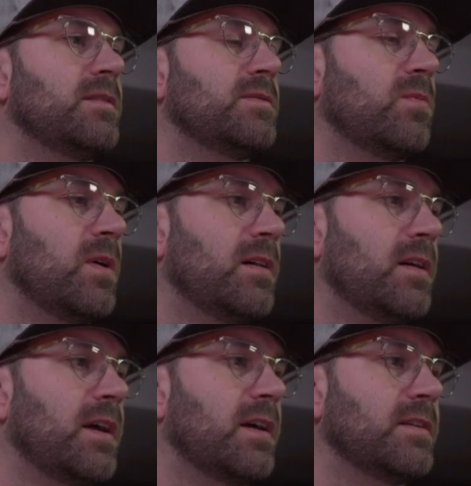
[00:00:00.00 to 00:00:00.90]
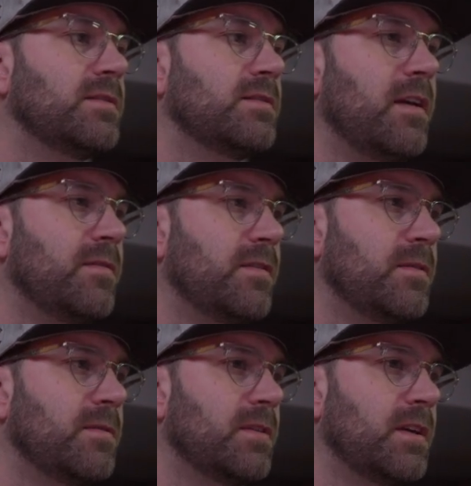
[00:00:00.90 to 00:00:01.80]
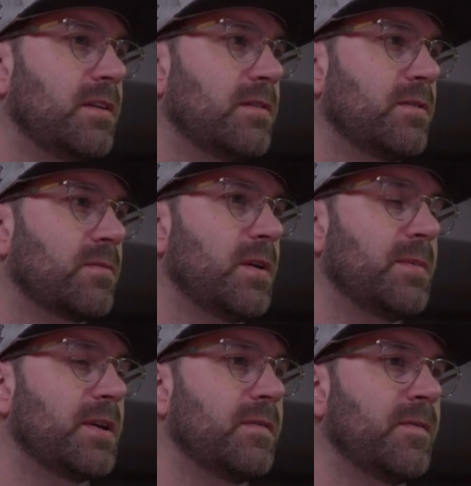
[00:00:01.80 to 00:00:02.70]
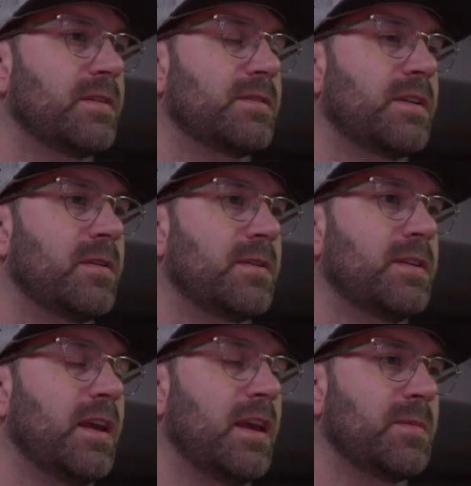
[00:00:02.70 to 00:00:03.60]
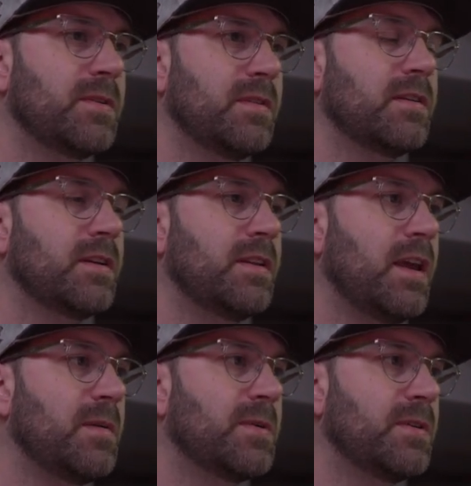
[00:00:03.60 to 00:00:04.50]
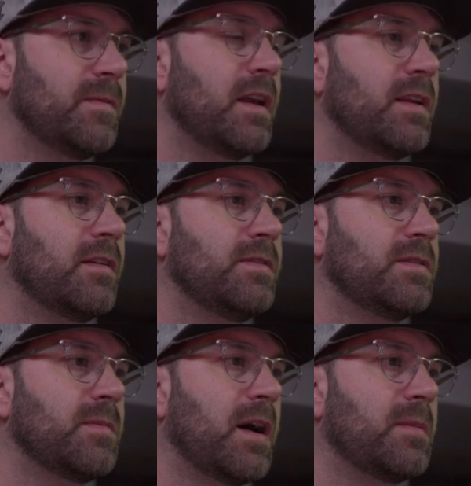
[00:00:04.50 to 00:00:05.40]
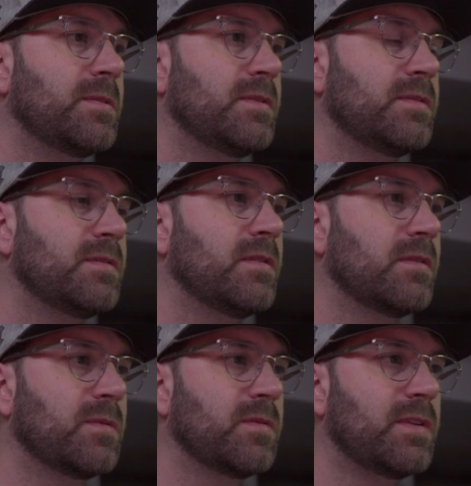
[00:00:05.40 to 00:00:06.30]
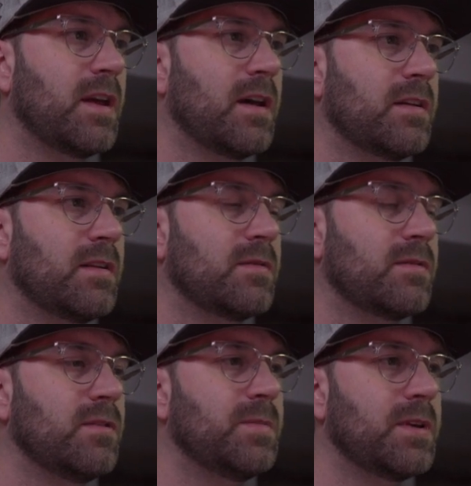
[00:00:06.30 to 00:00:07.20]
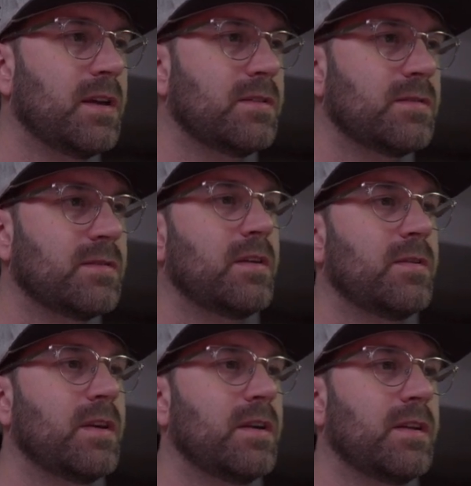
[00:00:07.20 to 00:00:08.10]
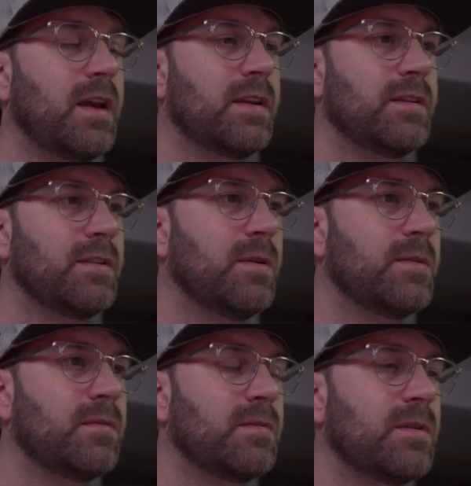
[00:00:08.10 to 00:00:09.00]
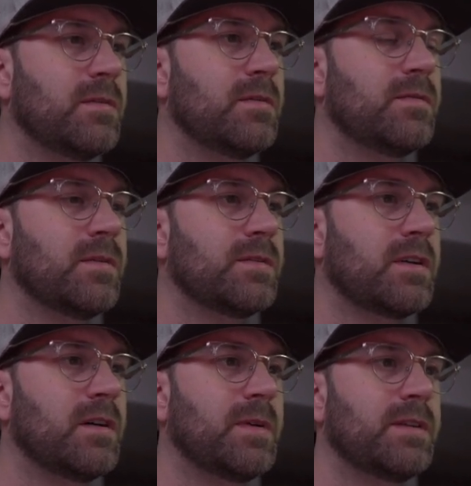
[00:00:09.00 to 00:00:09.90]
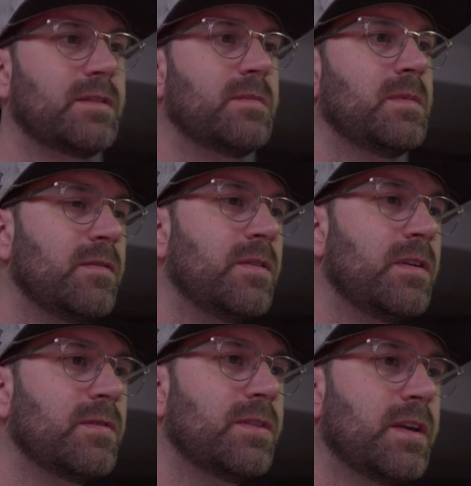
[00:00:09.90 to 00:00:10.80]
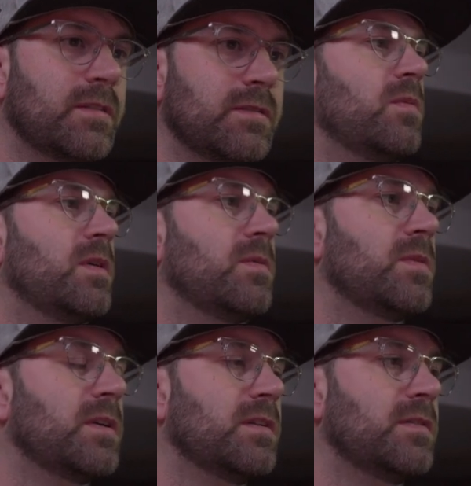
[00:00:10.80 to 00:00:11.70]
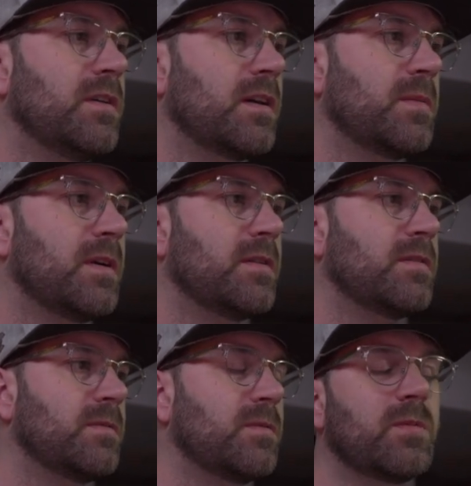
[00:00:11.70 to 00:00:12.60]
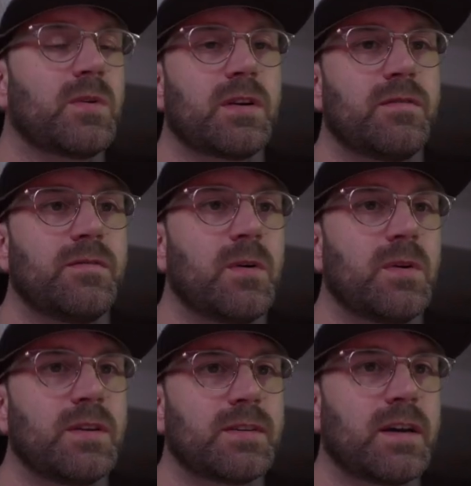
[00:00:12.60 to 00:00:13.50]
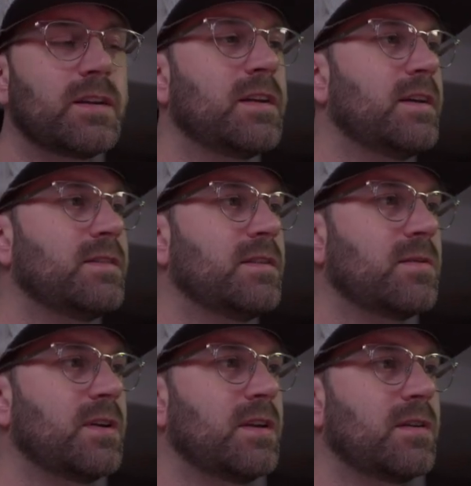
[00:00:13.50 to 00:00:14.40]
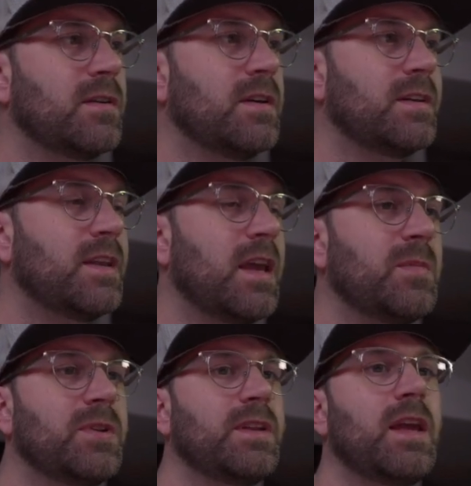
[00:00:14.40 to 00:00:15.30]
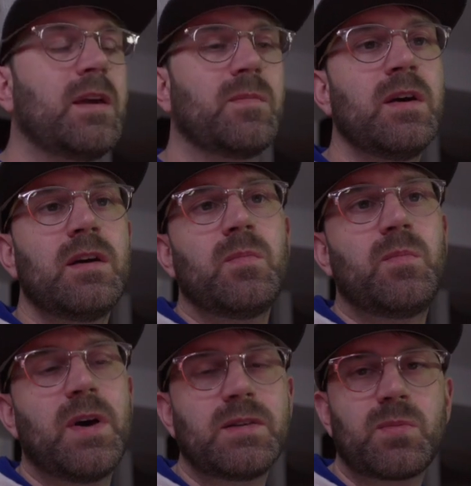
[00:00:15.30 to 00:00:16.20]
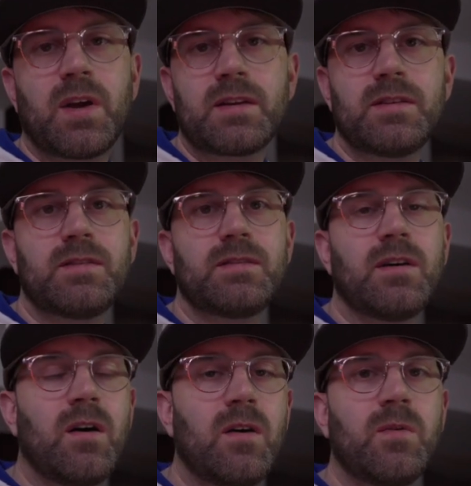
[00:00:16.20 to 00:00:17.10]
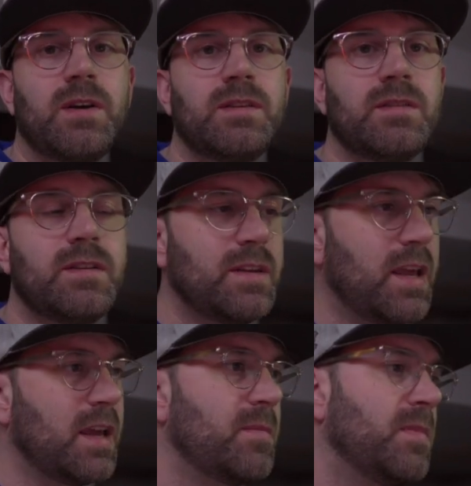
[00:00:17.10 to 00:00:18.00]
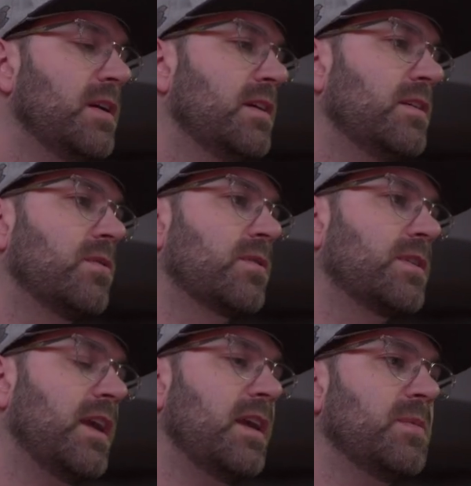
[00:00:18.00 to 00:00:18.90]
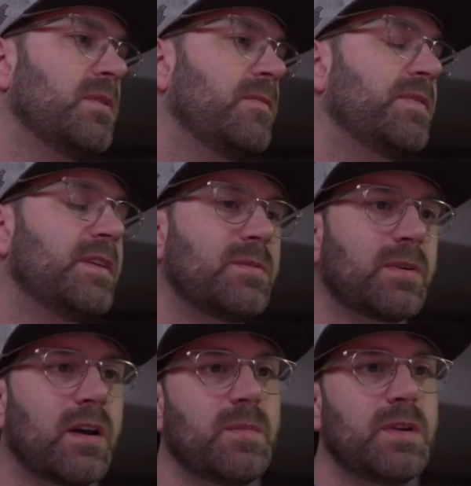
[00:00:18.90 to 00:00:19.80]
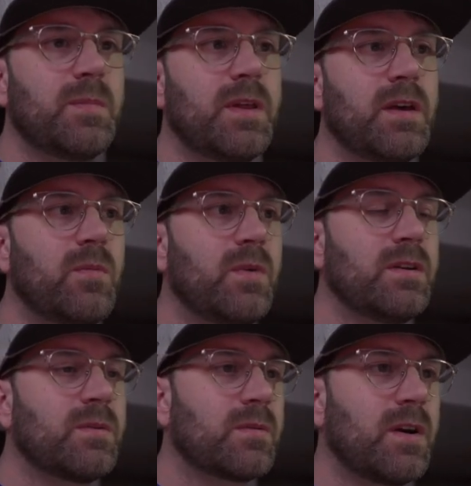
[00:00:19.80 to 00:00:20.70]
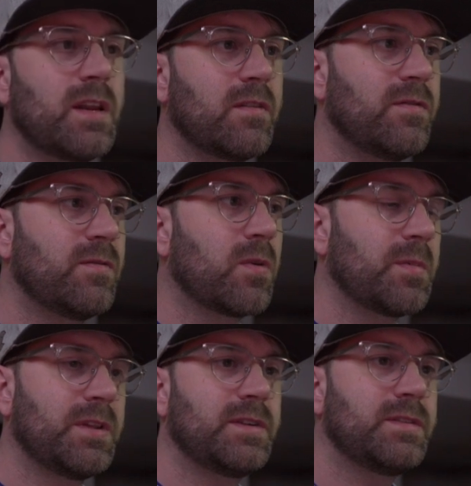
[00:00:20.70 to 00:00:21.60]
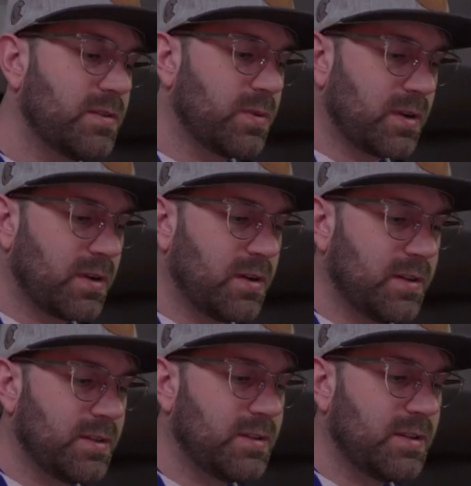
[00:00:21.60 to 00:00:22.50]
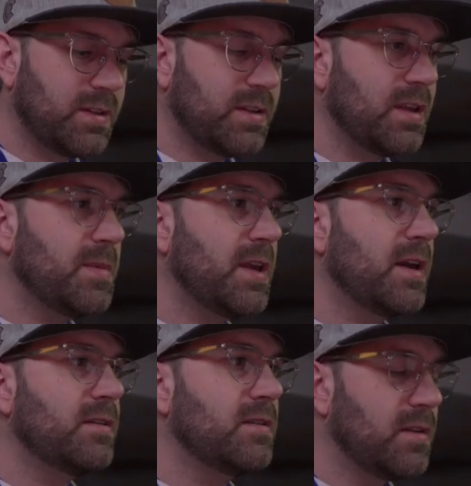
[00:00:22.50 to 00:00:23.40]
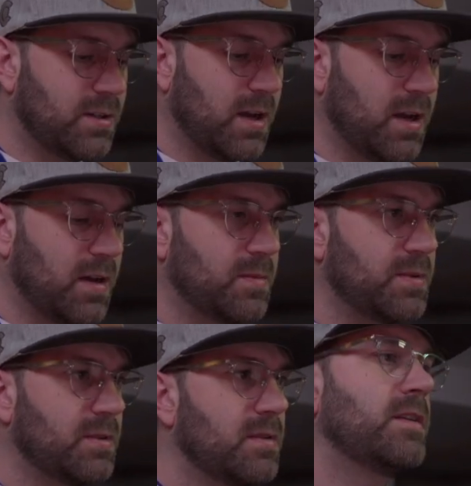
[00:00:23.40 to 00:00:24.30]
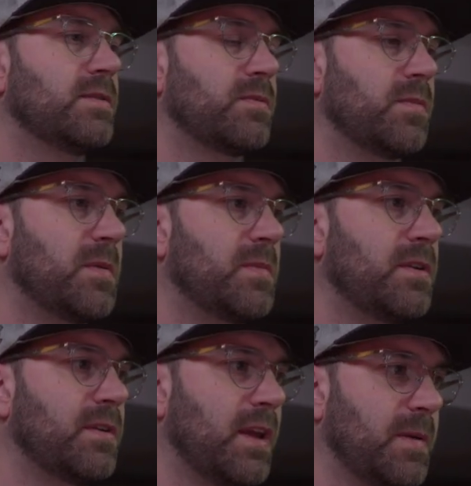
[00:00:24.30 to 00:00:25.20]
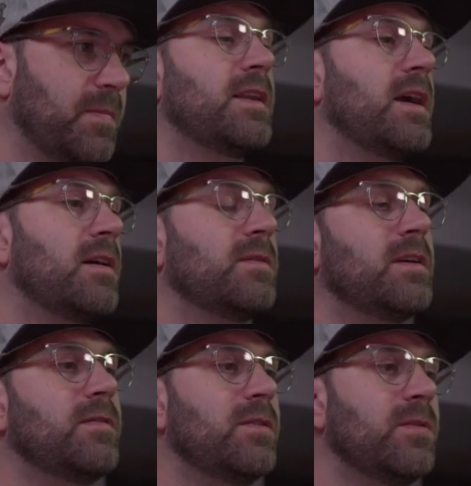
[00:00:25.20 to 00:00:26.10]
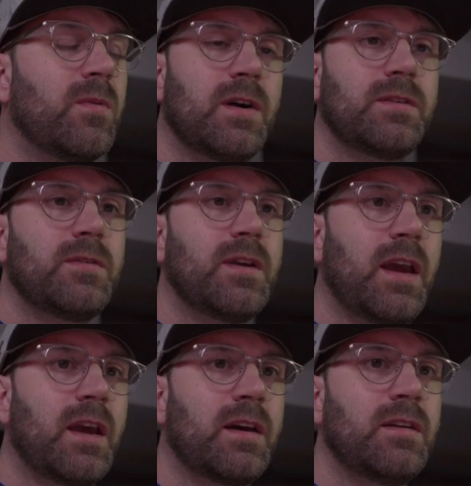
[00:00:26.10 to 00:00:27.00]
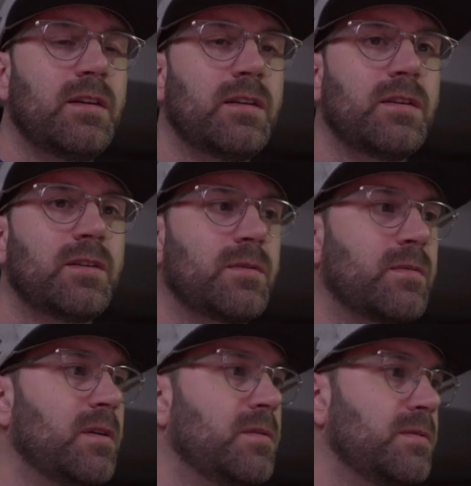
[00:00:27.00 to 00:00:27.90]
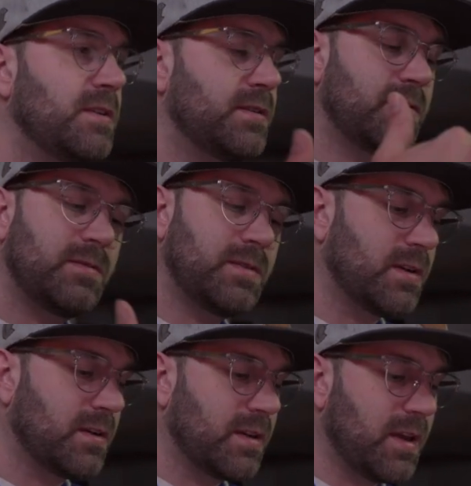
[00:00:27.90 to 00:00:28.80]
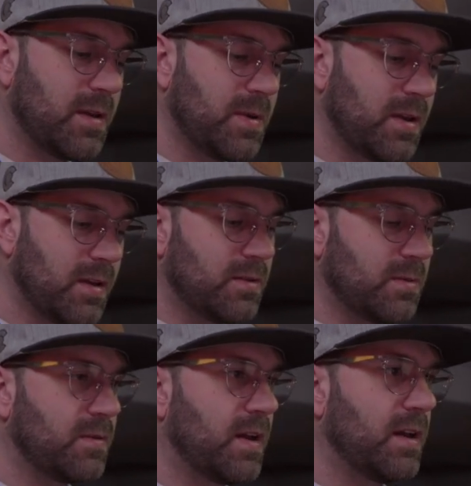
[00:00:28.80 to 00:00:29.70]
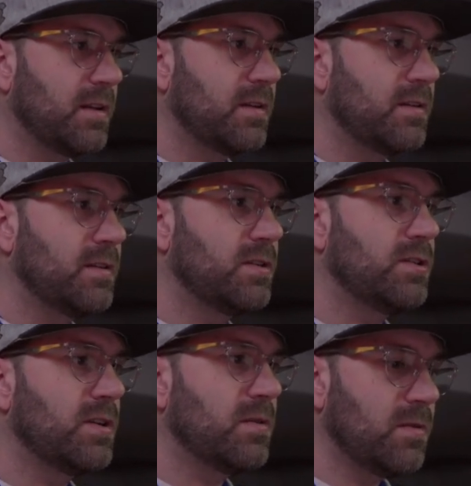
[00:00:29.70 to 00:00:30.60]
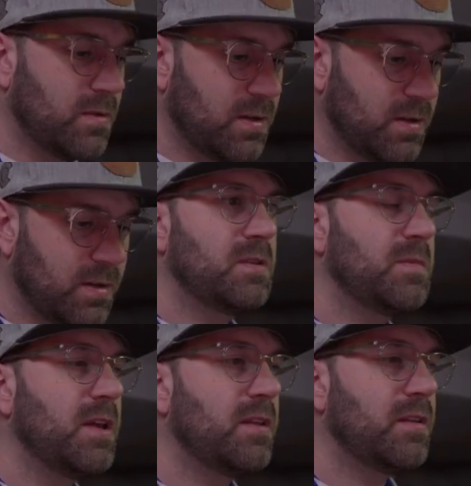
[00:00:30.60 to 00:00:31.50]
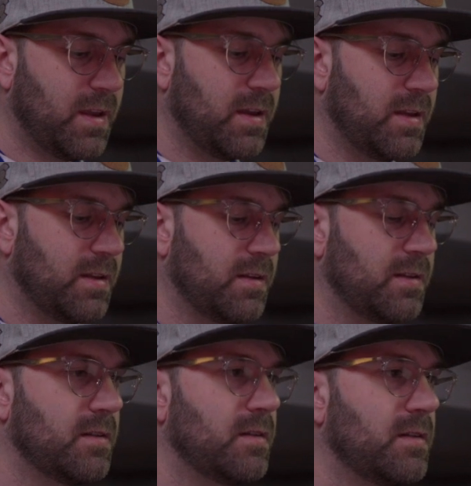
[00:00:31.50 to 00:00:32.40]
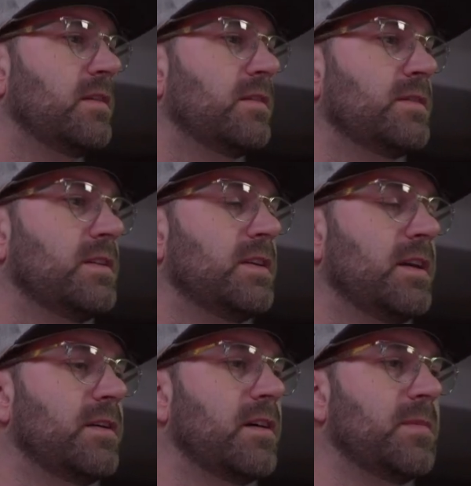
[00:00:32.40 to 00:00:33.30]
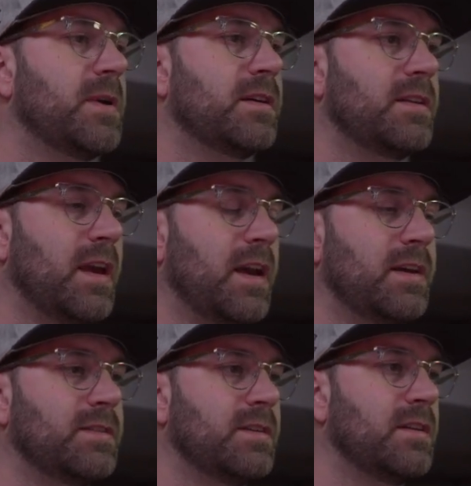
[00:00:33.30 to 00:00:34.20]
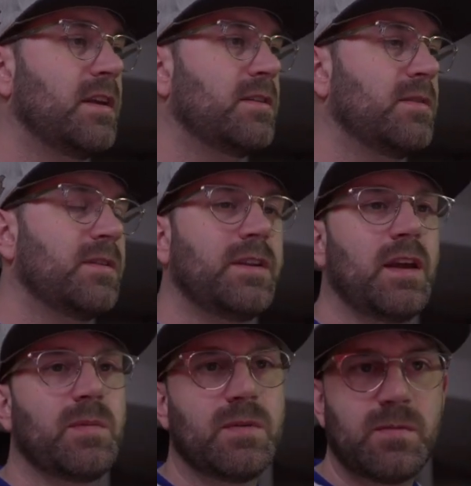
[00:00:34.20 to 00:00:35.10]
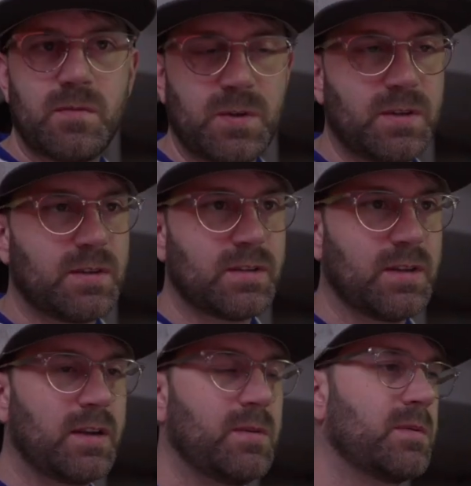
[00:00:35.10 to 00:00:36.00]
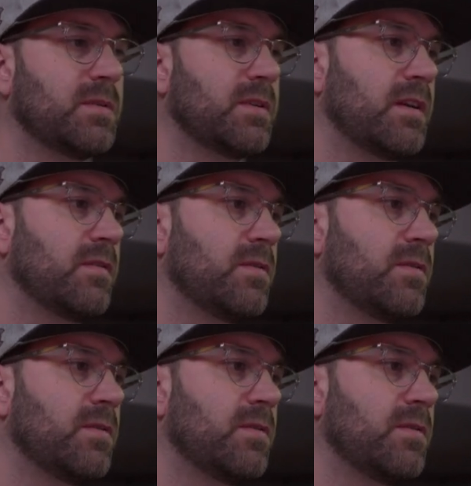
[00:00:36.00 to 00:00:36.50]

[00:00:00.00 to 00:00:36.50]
as well as if you look here in the ribbon, there's now a table. Click table and it gives you some options. You can remove duplicates, you can add a total row, first column, last column, a few different things. What we're going to talk about, or what we're going to focus on, is this right here, table name. Best practice is always name your table. This will come into play when you're writing formulas. So we're going to call this TBL jobs, and just remember your name. Now, if you want to add another row, just start typing. So we've got Joe Smith, and you can see it automatically adds it into the table, which is exactly what we're looking